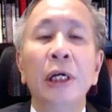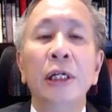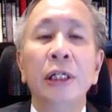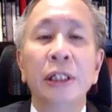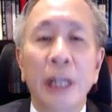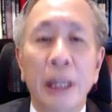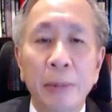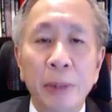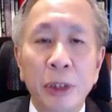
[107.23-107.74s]

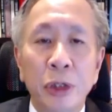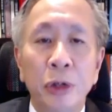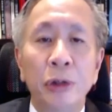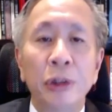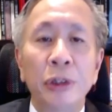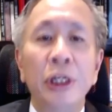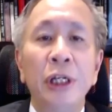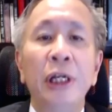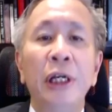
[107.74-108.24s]

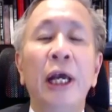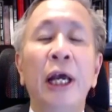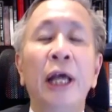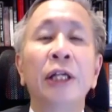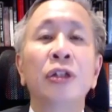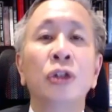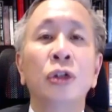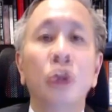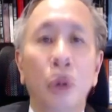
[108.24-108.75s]
cybersecurity
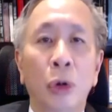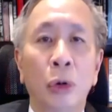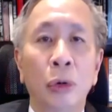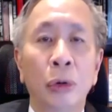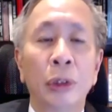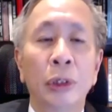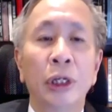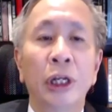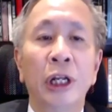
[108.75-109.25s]
has
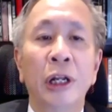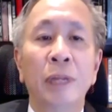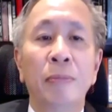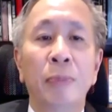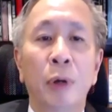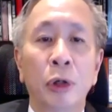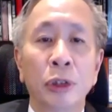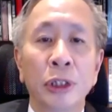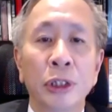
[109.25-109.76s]
grown in
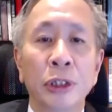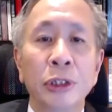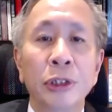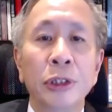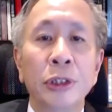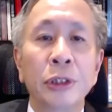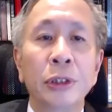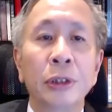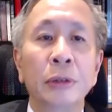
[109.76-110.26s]

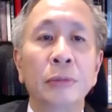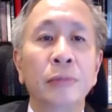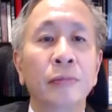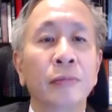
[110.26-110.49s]
importance.